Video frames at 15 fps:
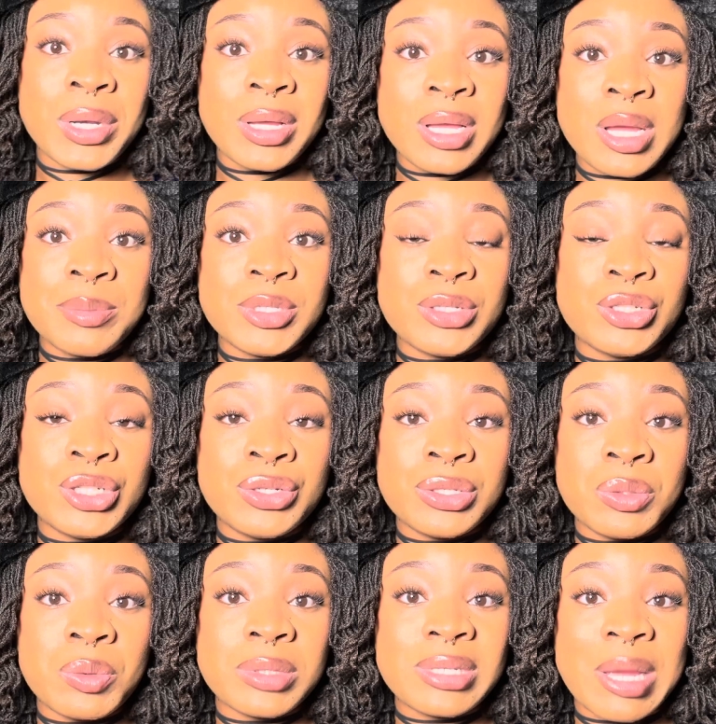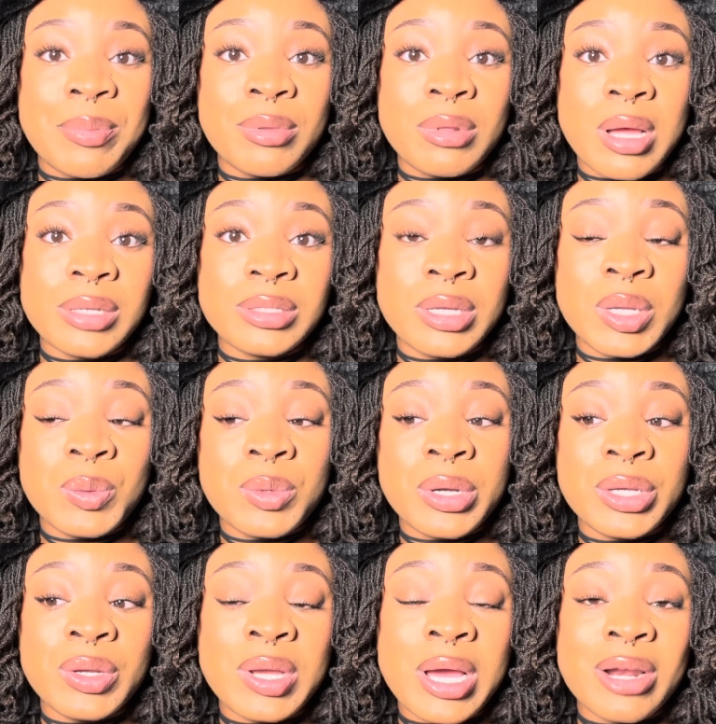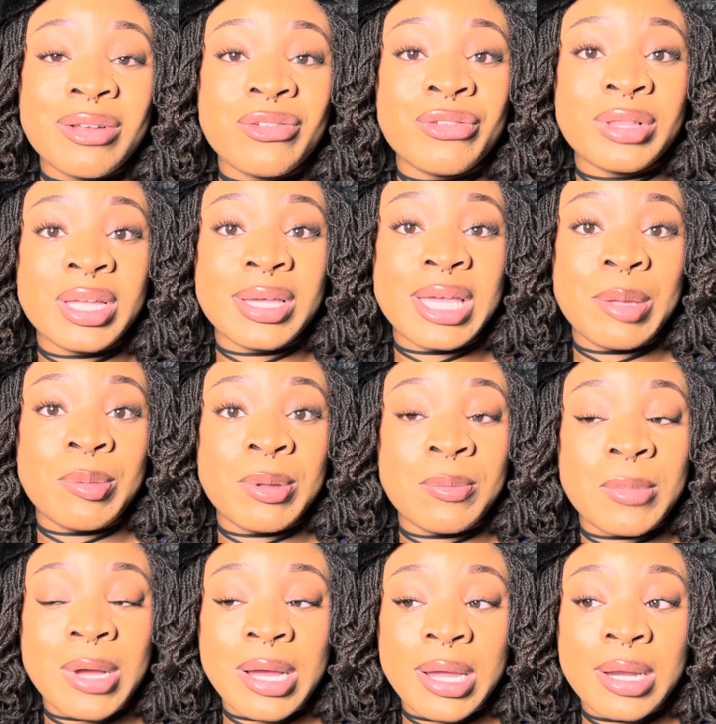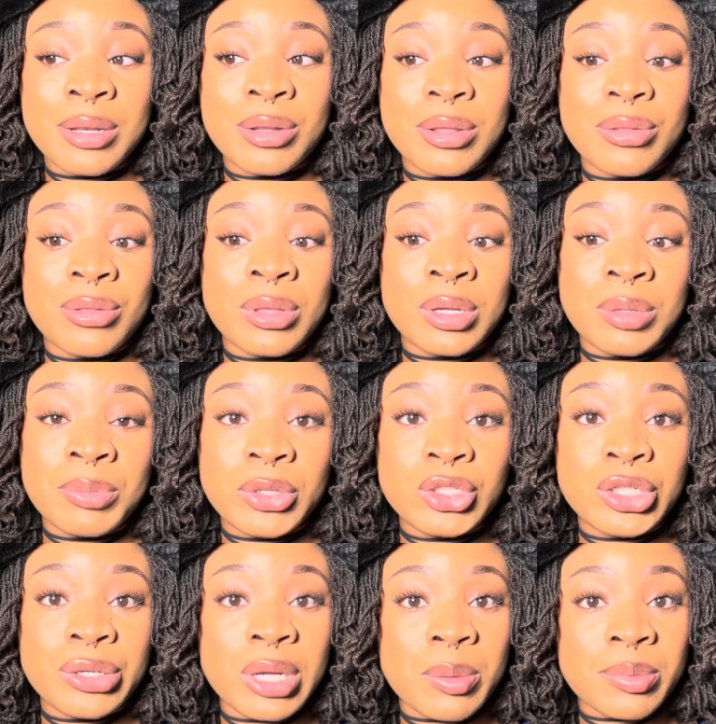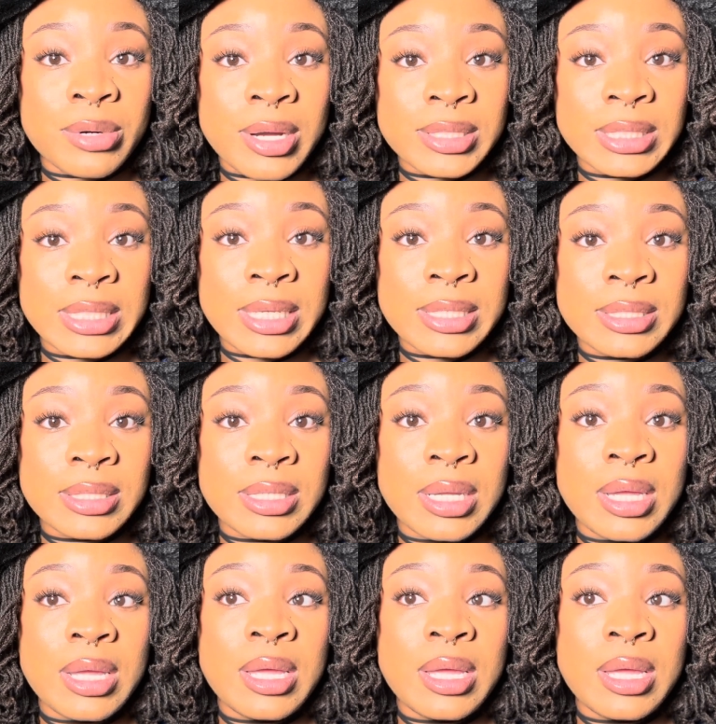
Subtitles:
it comes to choosing what type of locks that you want, you gotta really keep in mind the maturing process